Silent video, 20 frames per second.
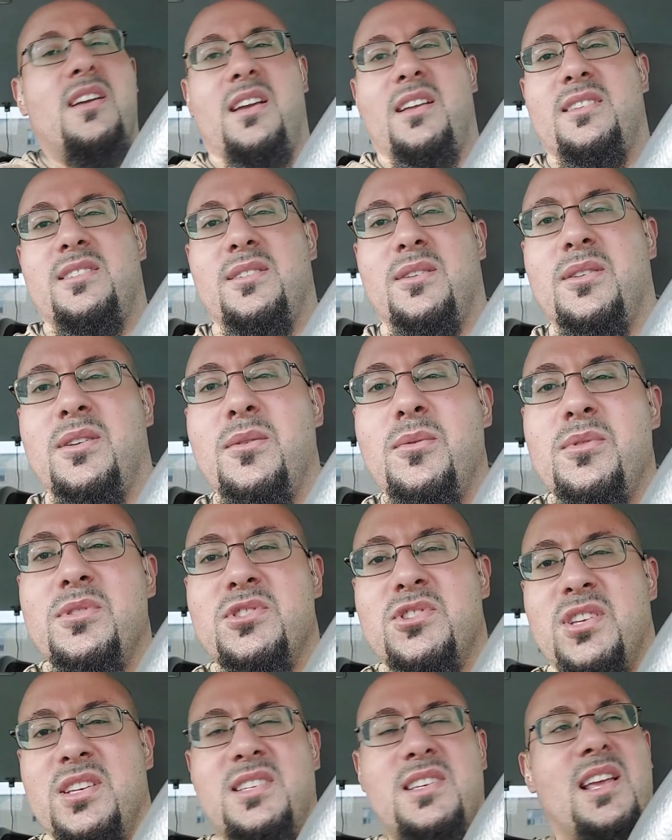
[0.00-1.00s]
And so he was
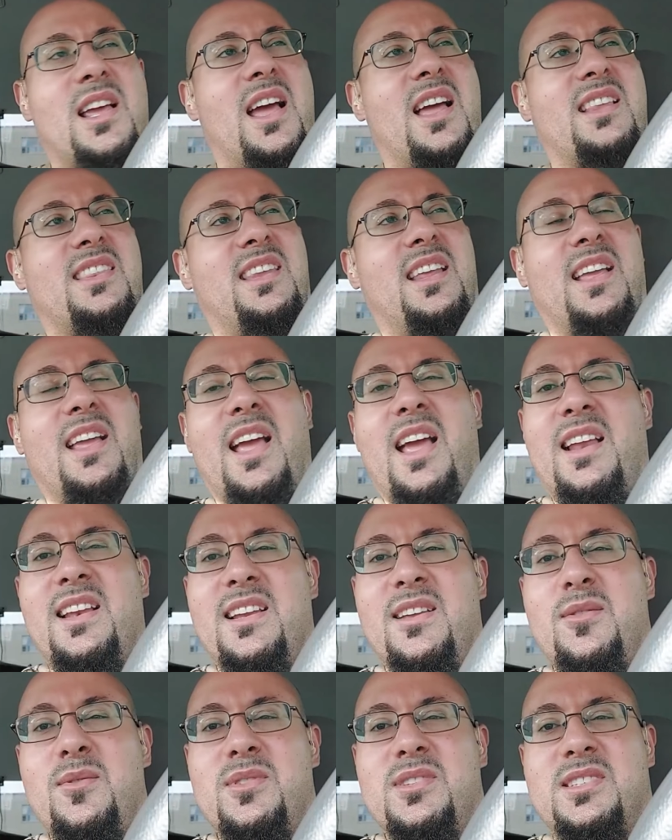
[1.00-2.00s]
just at the end,
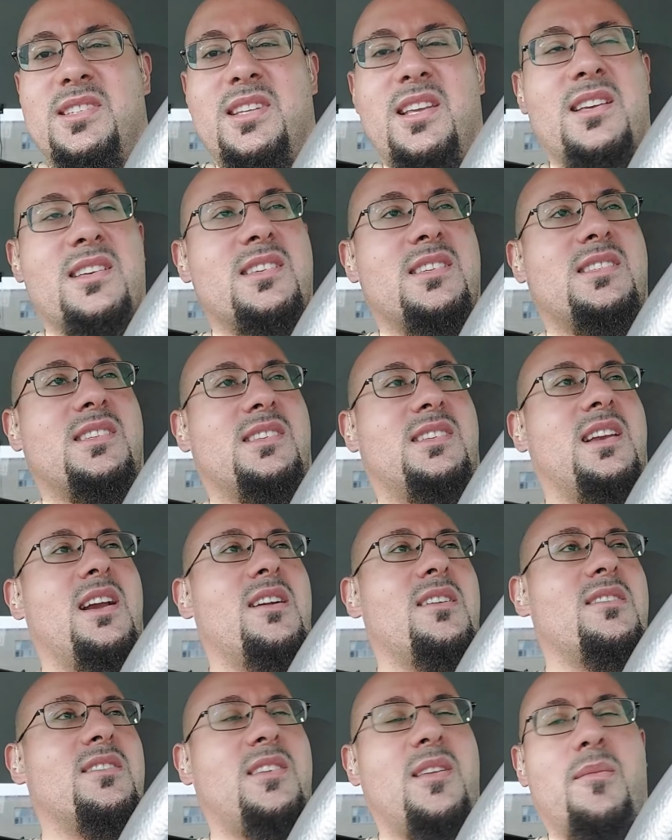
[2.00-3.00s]
he was
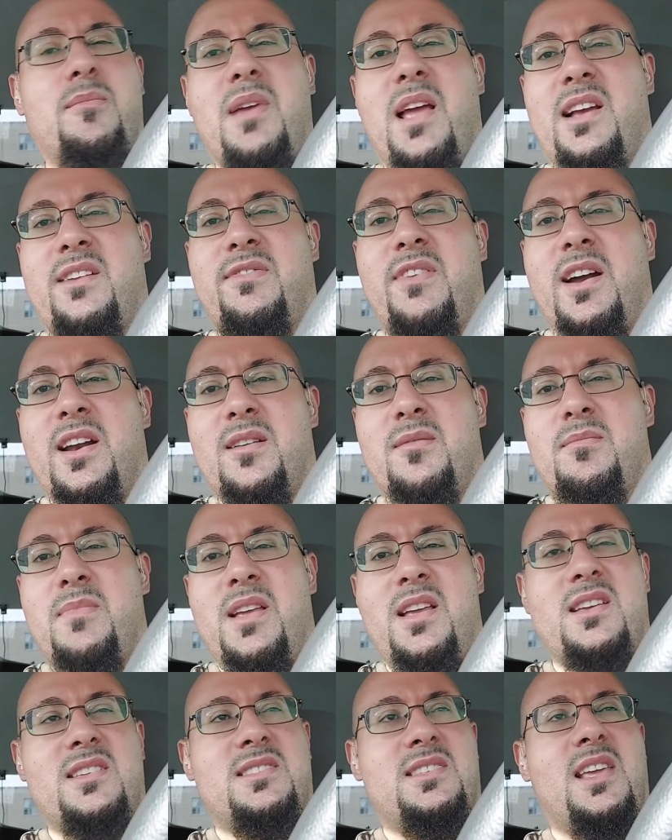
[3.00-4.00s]
starting to make fun of
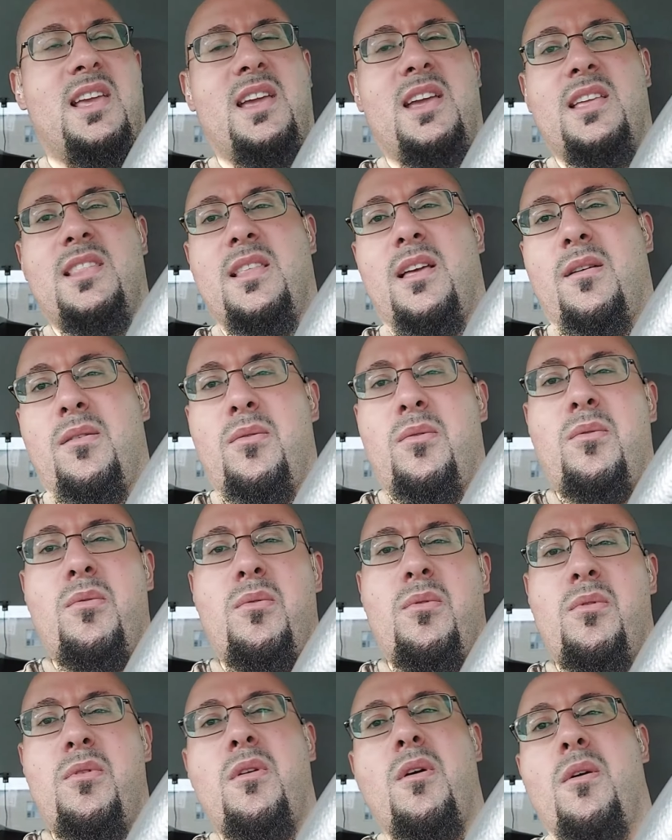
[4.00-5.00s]
me, saying that,
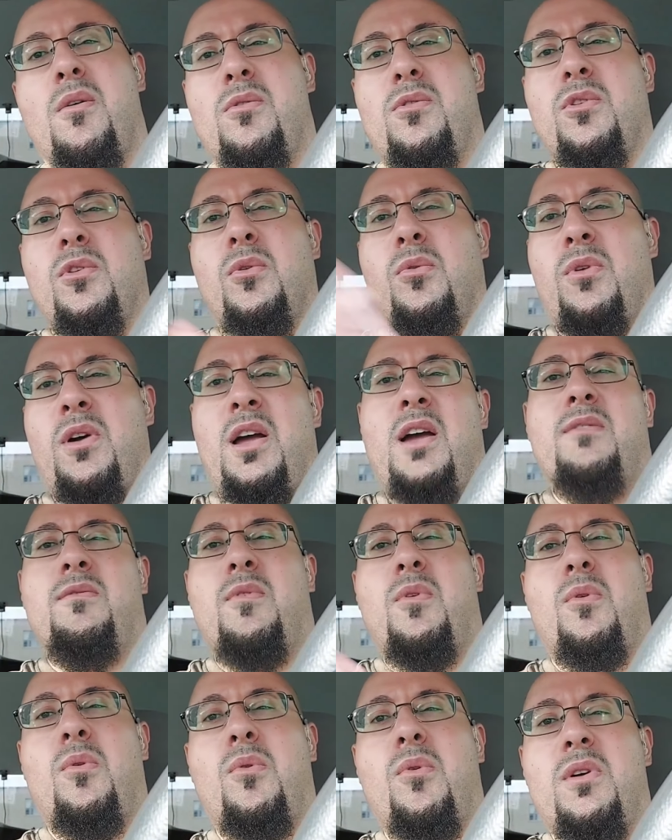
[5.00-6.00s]
oh, you don't have
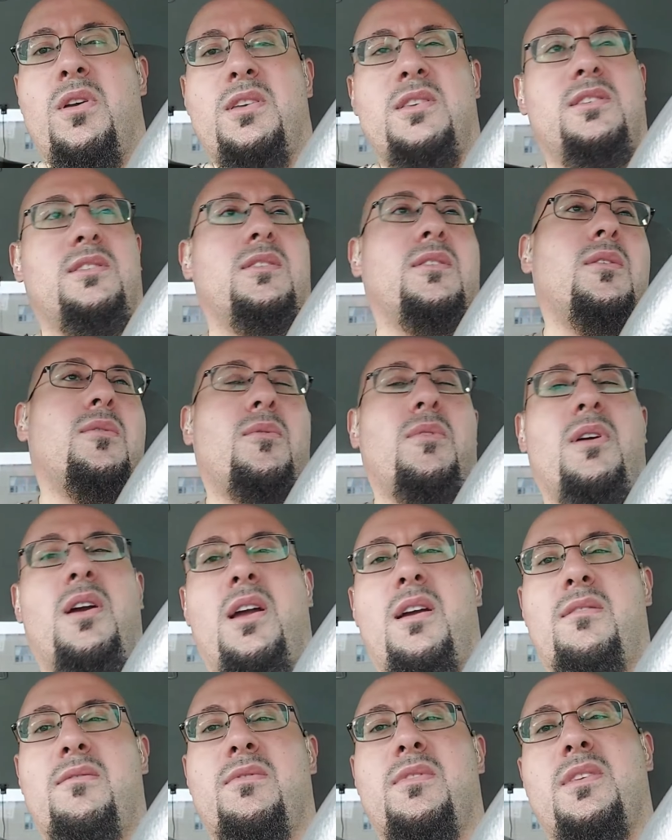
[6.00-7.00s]
a hoist, you don't
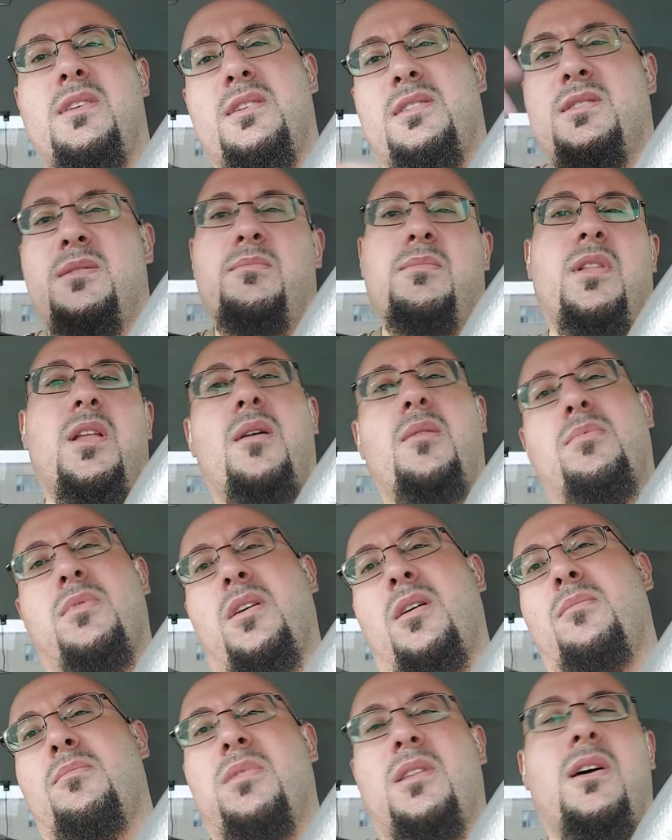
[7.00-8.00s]
have this, blah
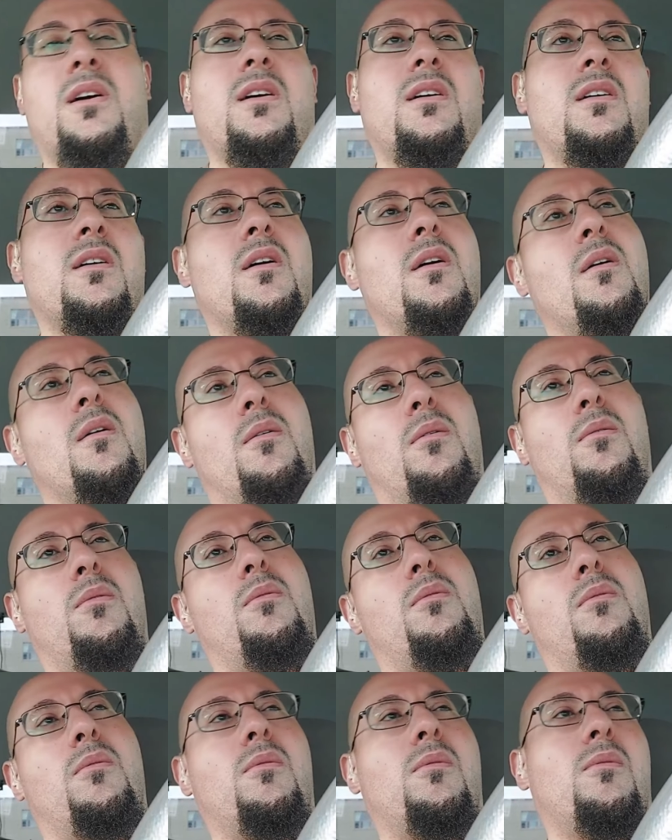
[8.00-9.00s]
blah blah.
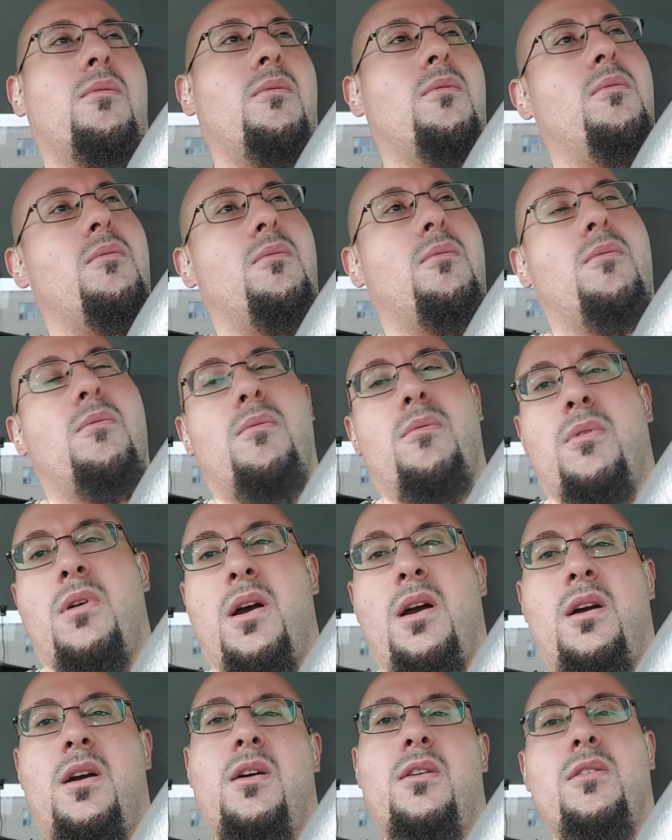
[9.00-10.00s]
Oh,
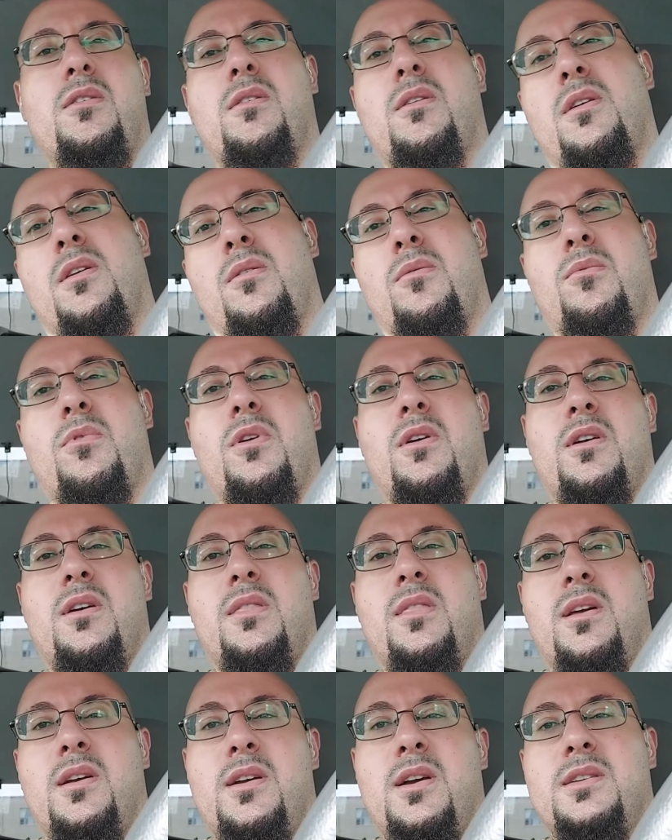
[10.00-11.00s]
how are you gonna work
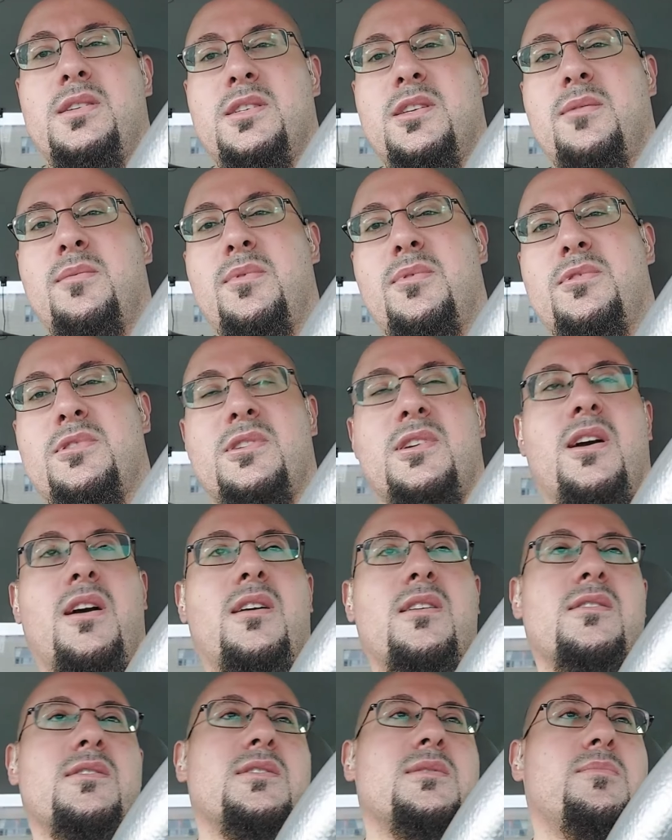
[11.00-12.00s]
on the customers'
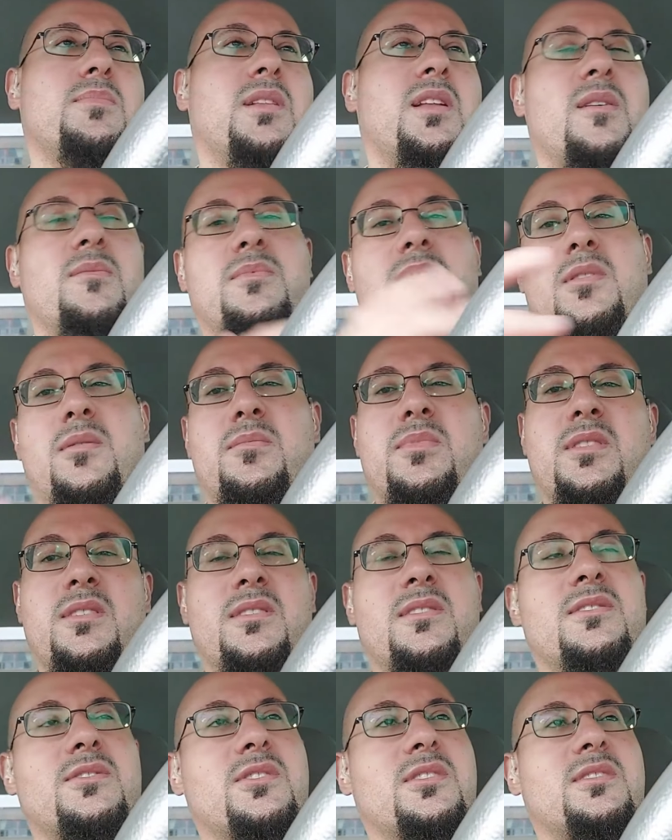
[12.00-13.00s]
cars? Blah blah
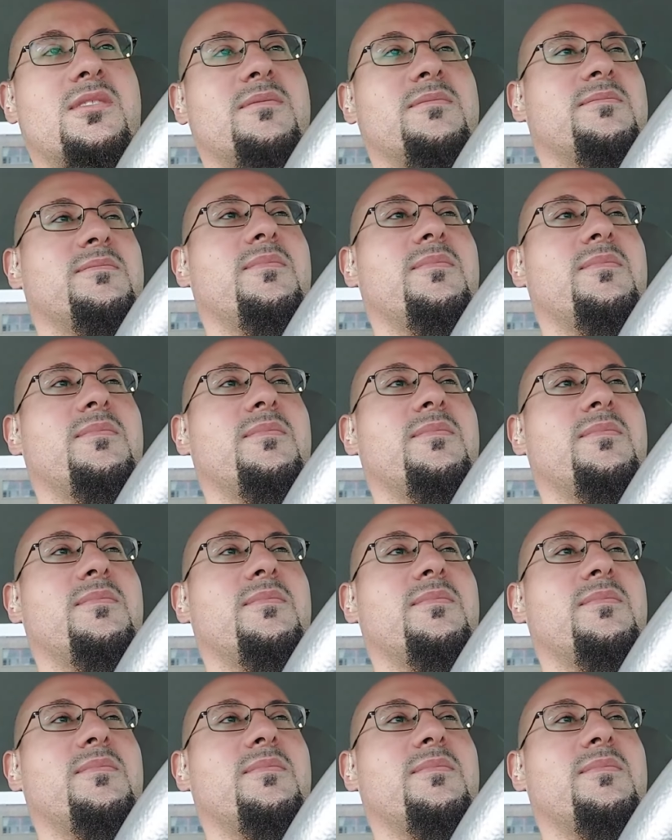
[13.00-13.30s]
blah. Just